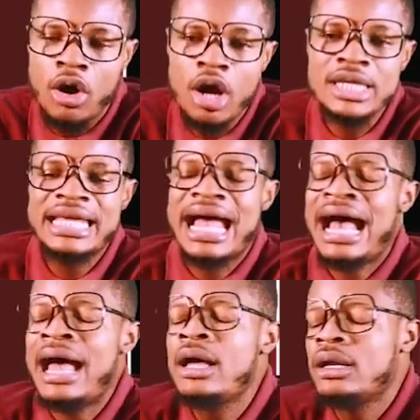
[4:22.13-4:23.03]
Or they
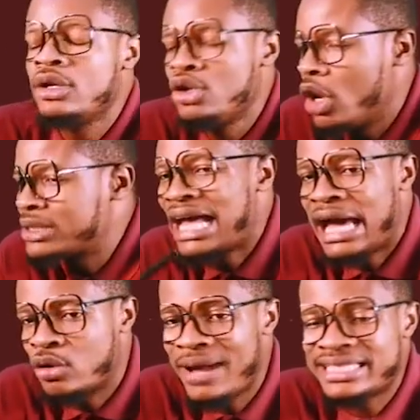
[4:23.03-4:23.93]
are not
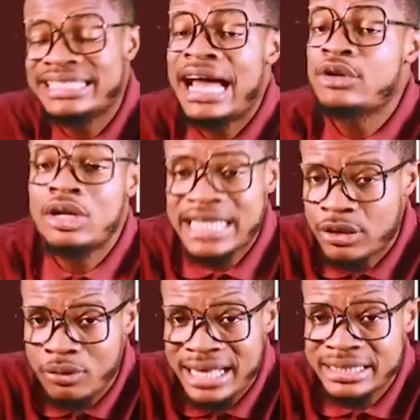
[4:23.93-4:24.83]
aromatic. They are not
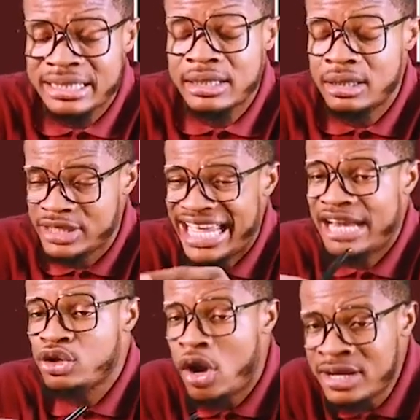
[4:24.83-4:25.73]
aromatic. They
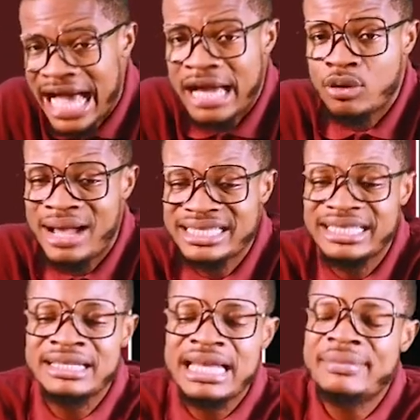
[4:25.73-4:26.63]
are
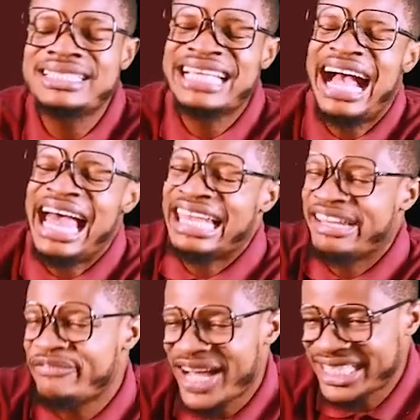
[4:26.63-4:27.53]
non-aromatic. That means they are
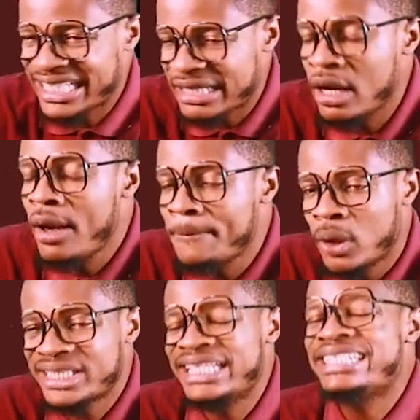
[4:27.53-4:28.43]
aliphatic.
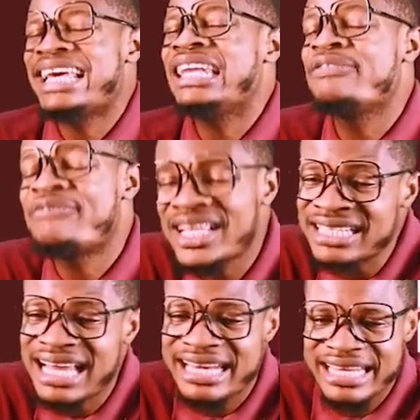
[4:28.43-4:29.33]
But in the
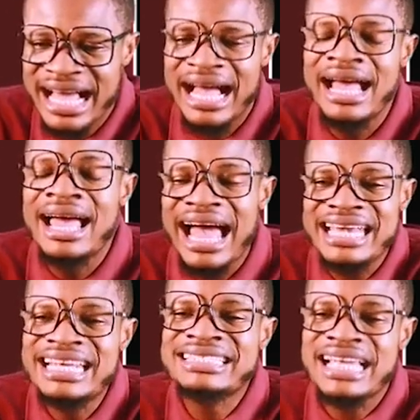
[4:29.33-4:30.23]
aliphatic that they are
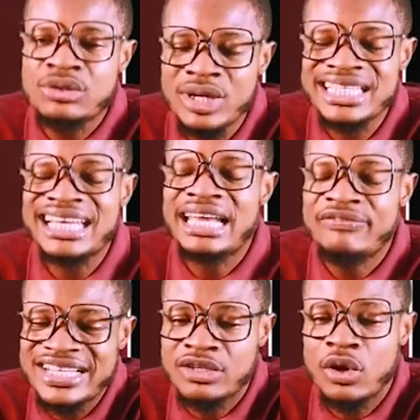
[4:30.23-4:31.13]
they saturated
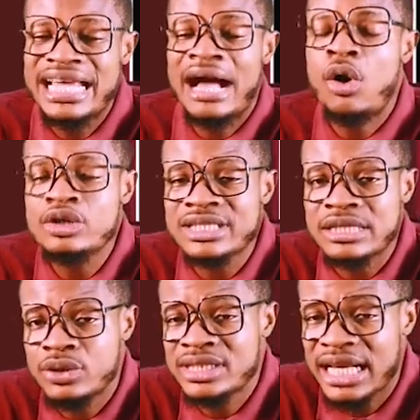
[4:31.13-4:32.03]
aliphatic or they are
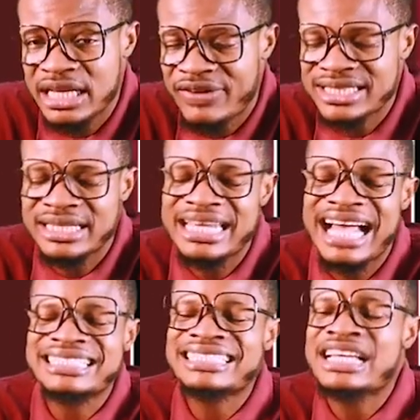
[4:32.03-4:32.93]
unsaturated aliphatic? They
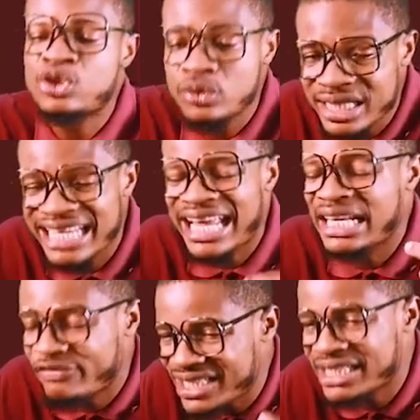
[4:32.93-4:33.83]
are saturated
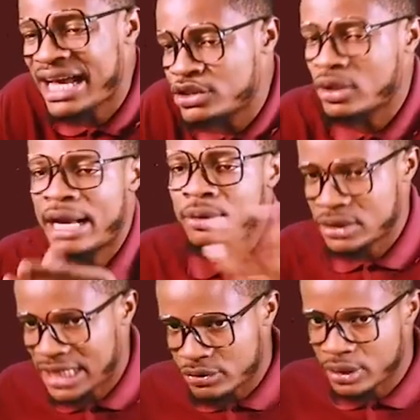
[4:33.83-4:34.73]
aliphatic
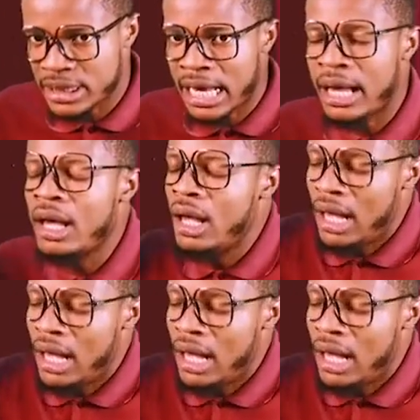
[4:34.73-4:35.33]
hydrocarbons. That's what they are.